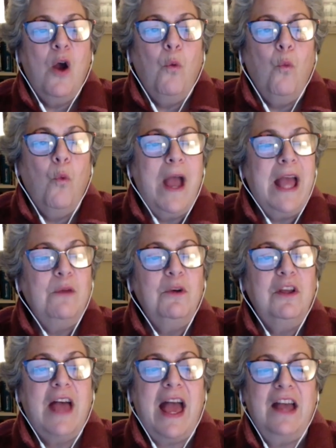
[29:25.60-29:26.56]
When
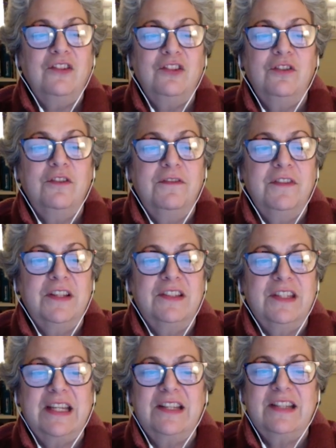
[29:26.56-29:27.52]
will
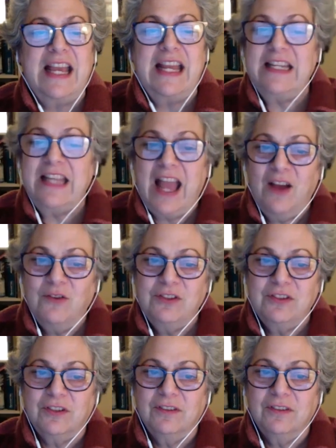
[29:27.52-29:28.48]
astrophysics
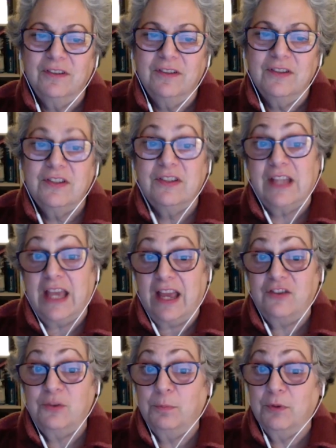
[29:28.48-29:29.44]
encounter
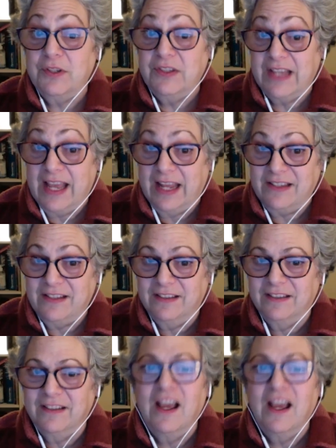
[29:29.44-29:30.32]
/ present